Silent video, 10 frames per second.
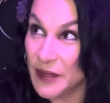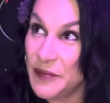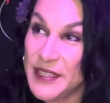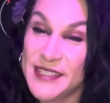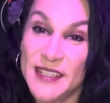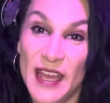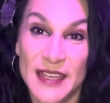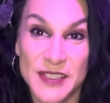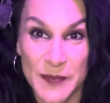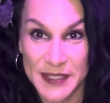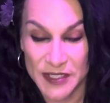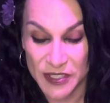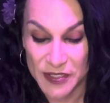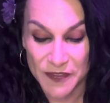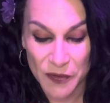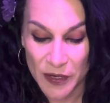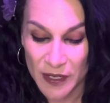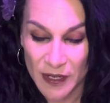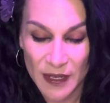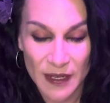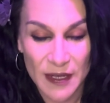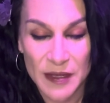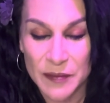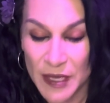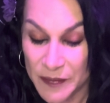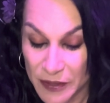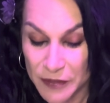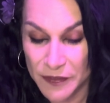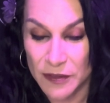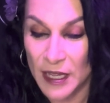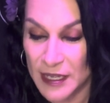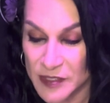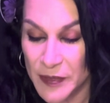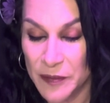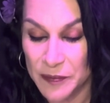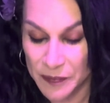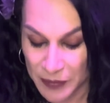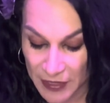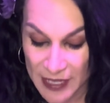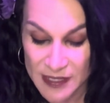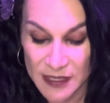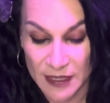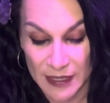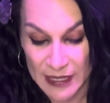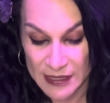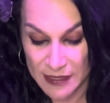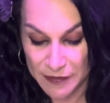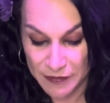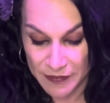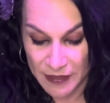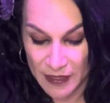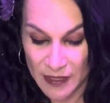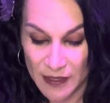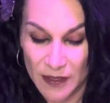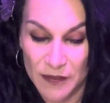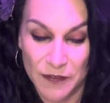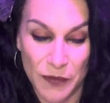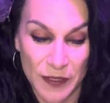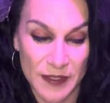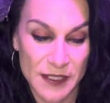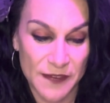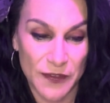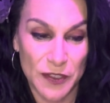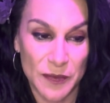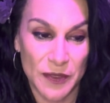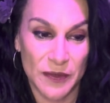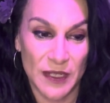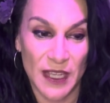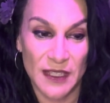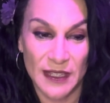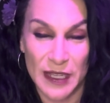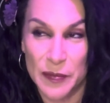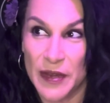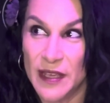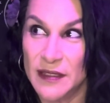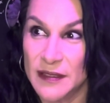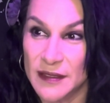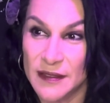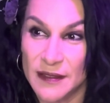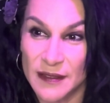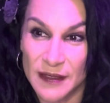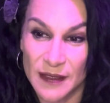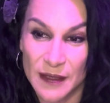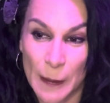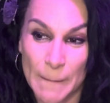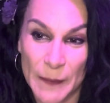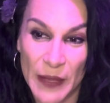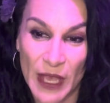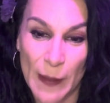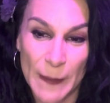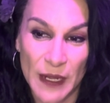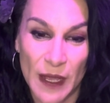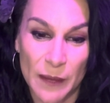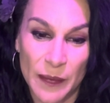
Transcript: Best and highest messages for my beautiful cosmic blessed collective for this full moon in Libra coming up.